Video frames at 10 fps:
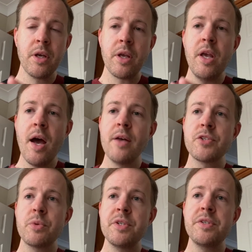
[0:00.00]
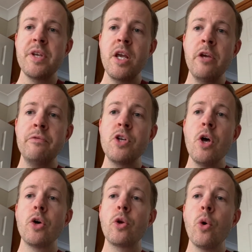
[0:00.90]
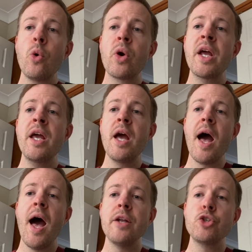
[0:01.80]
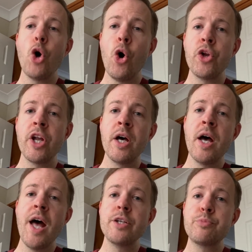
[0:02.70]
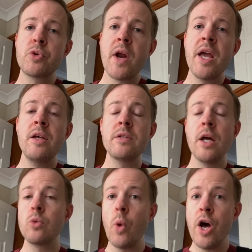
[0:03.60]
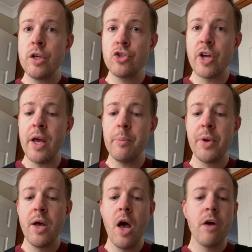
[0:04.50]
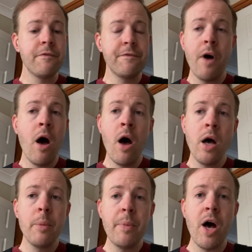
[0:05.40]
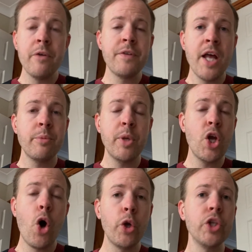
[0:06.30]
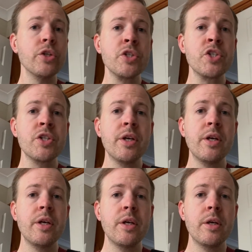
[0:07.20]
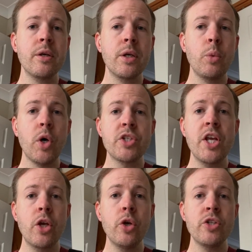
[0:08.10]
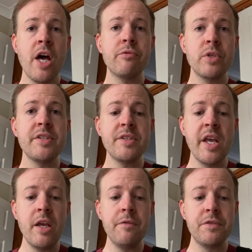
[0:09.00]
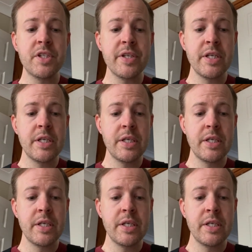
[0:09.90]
He has received glory and honour and praise and worship far above and beyond what he could have received